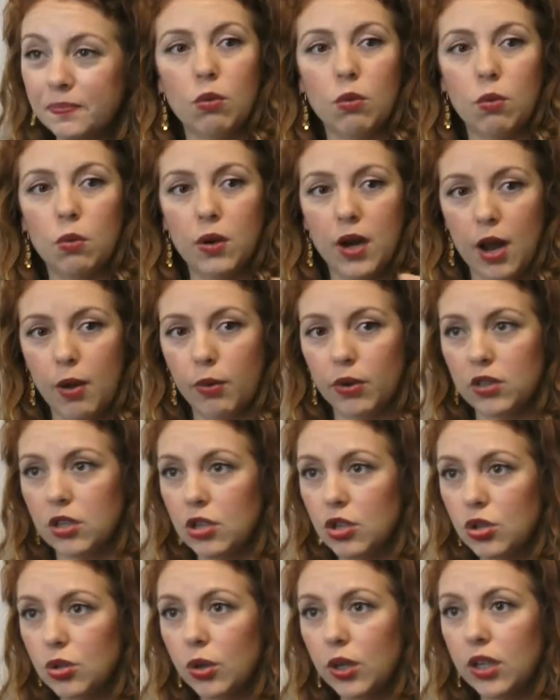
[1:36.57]
When I worked
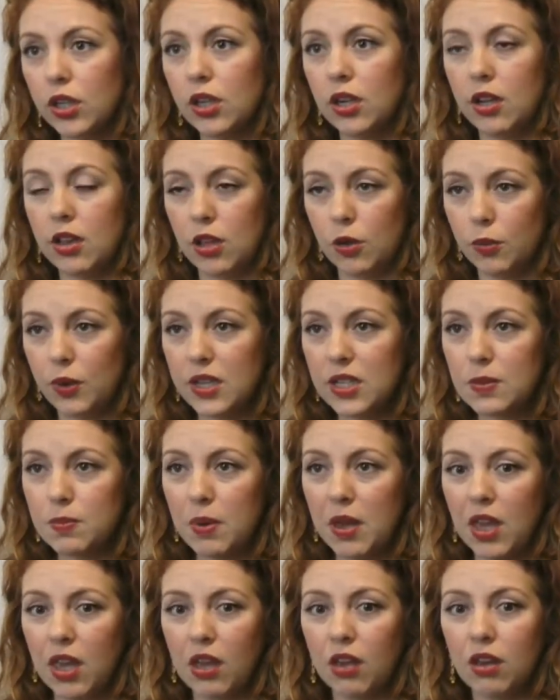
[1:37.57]
in Jordan and the West
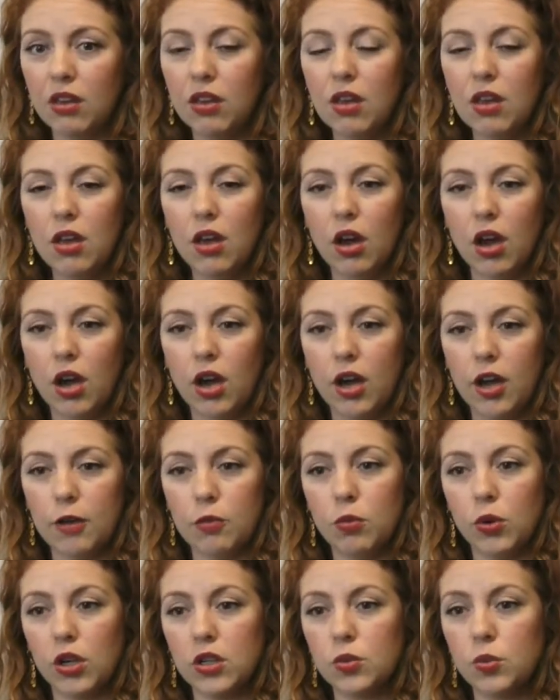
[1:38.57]
Bank, I
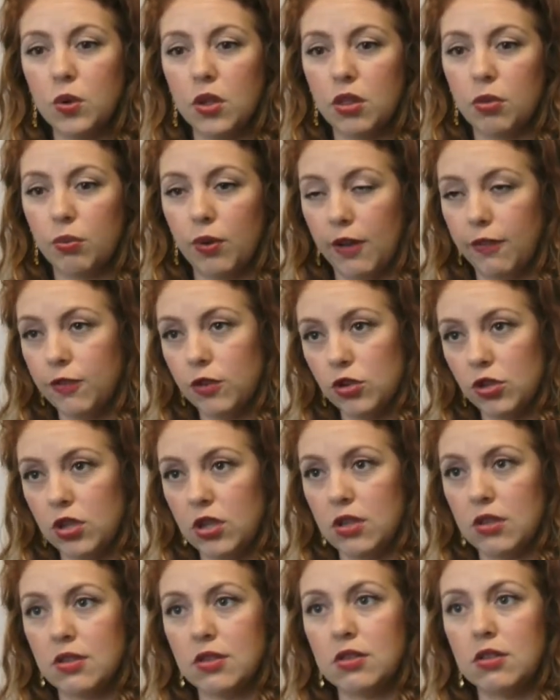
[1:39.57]
worked with
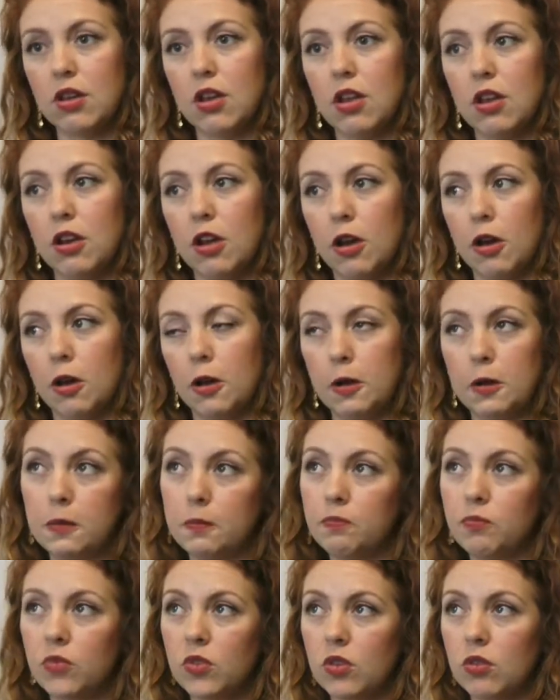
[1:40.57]
refugees in
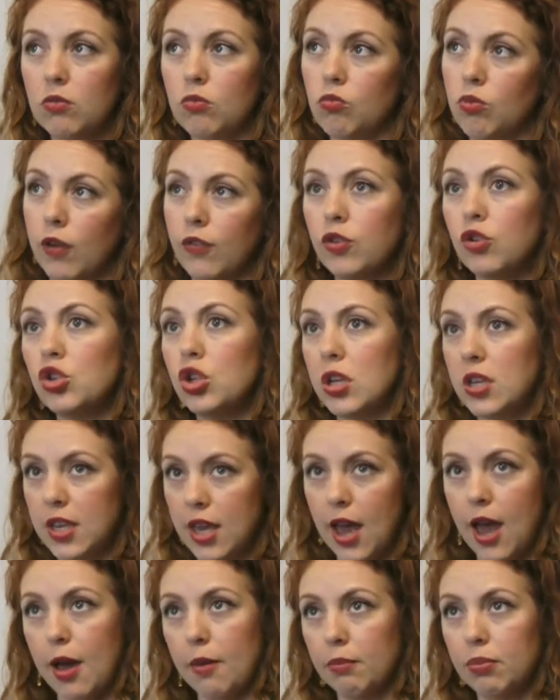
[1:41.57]
a refugee
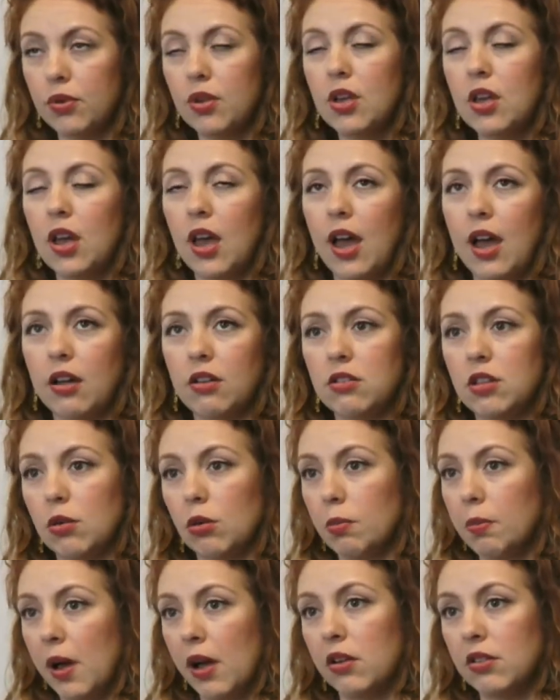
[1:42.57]
camp, and they
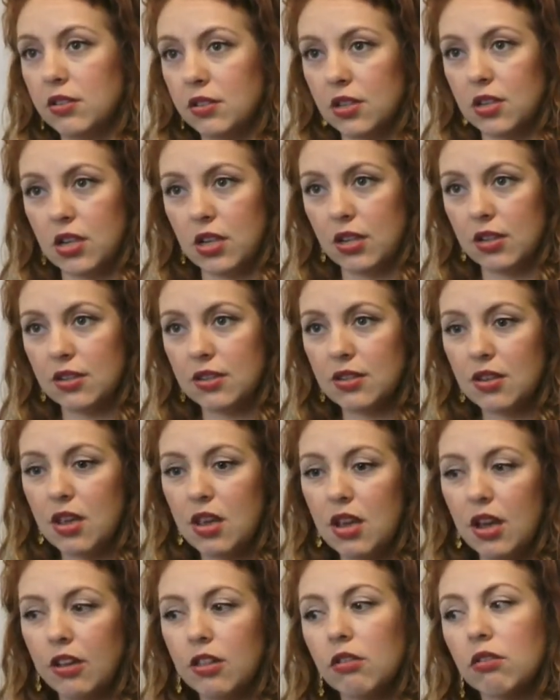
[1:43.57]
were Palestinians.
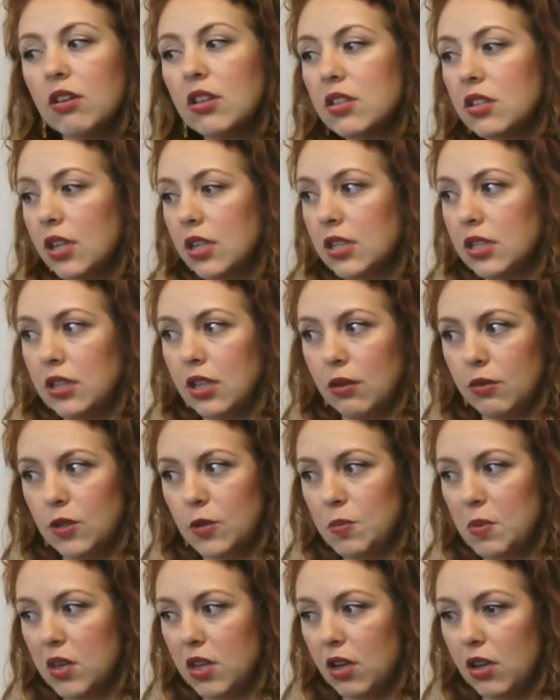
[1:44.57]
And the reason I did that
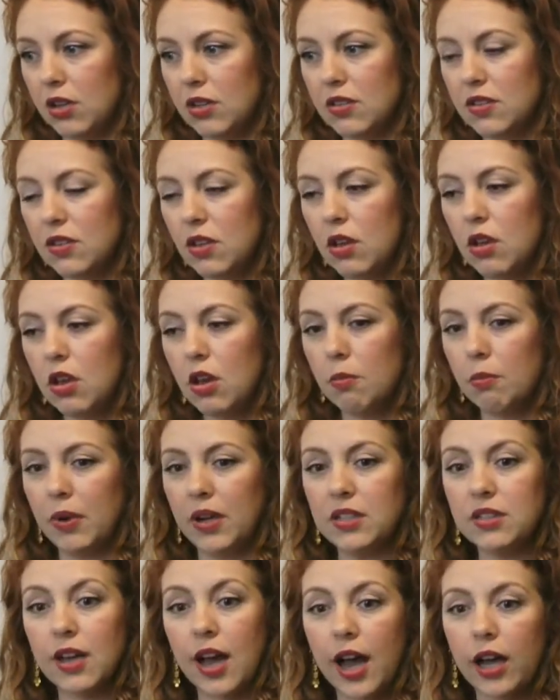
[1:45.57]
was because
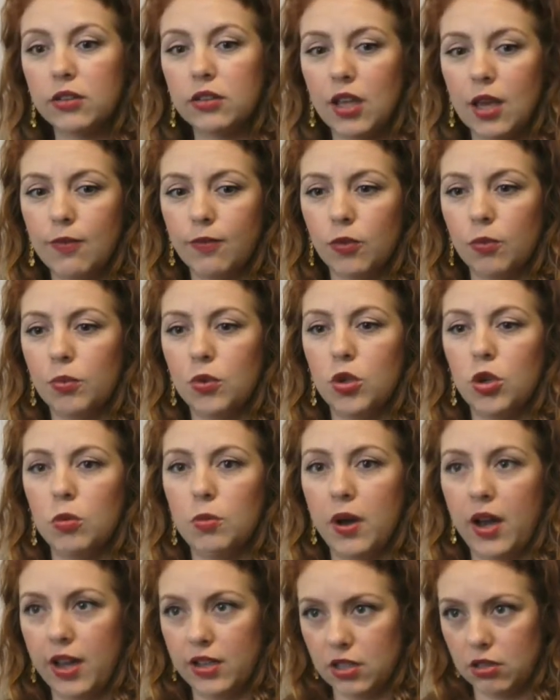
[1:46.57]
my dad came from
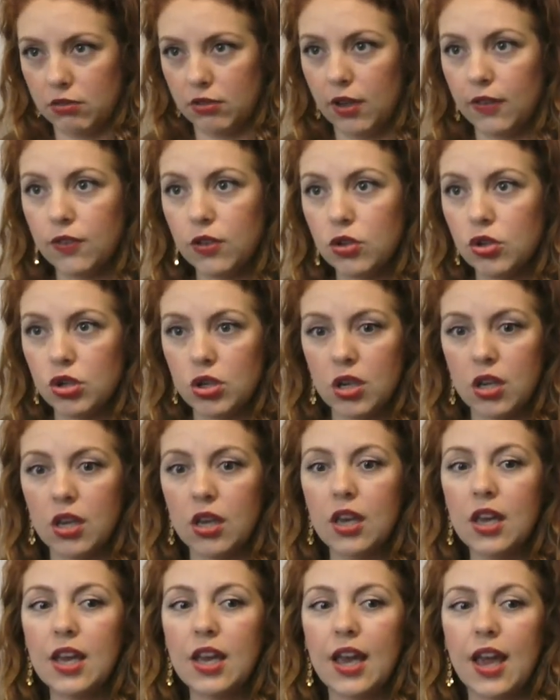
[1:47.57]
Cuba as a
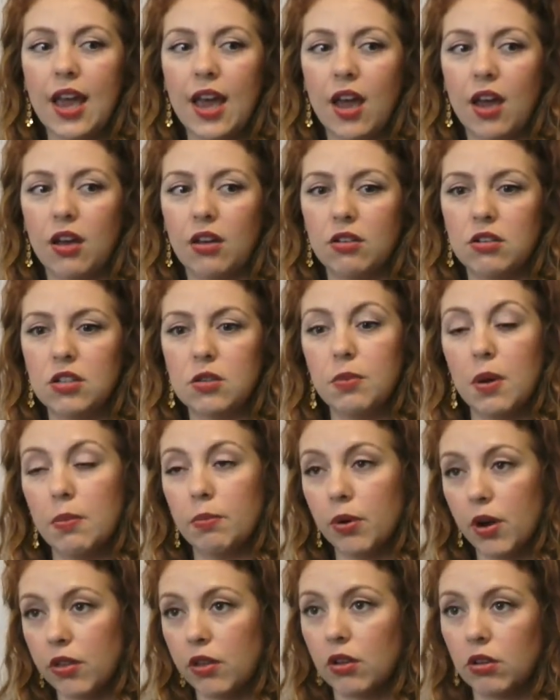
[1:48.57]
refugee, and my
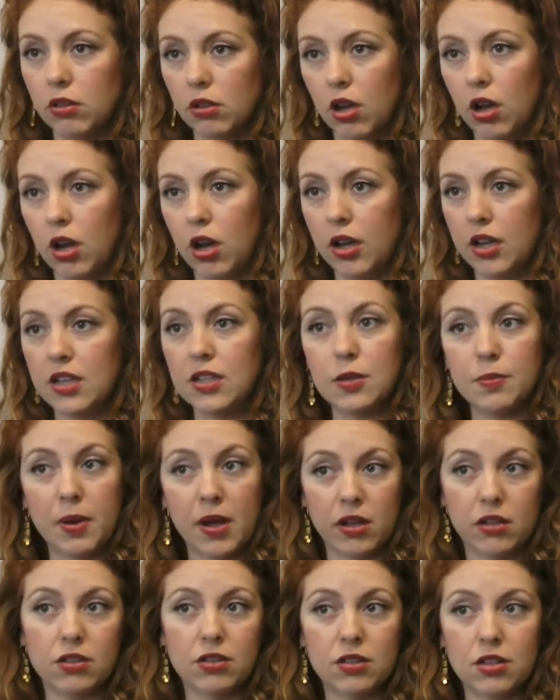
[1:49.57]
brother-in-law is a
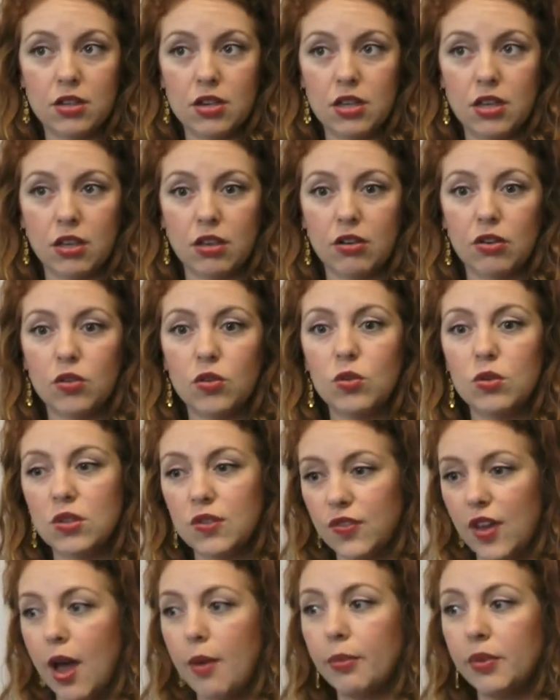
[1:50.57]
Palestinian
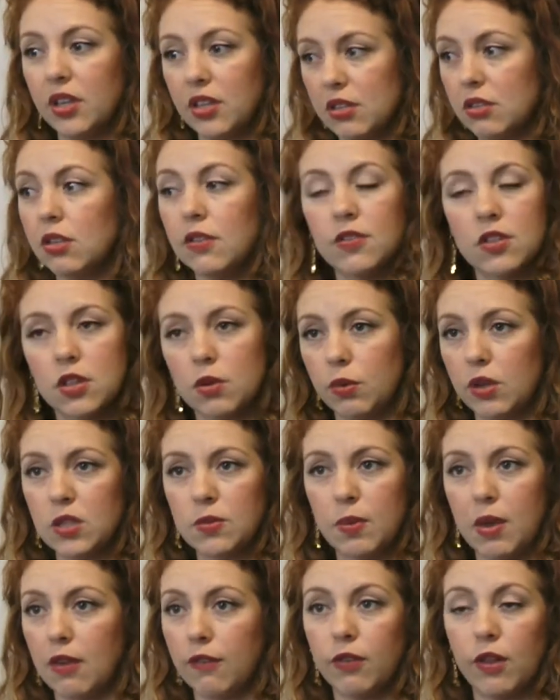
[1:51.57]
whose family has lived in the
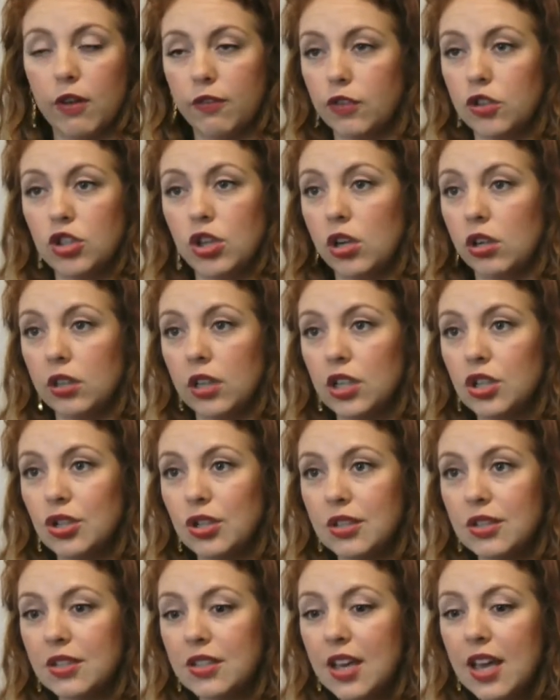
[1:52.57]
West Bank now for
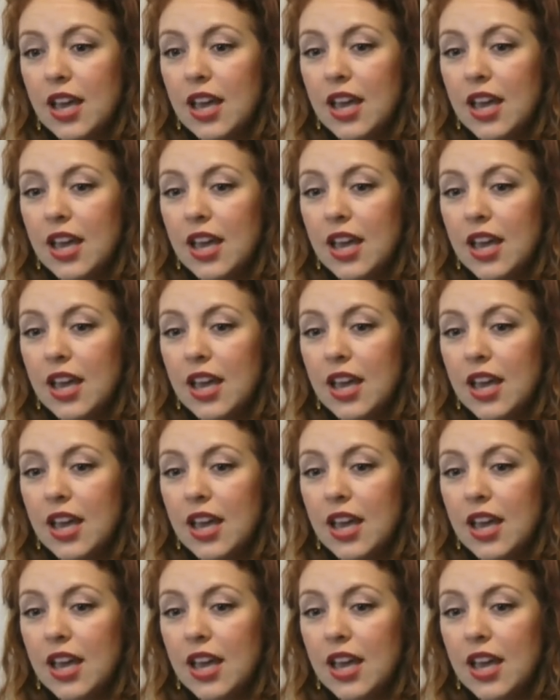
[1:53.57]
generations.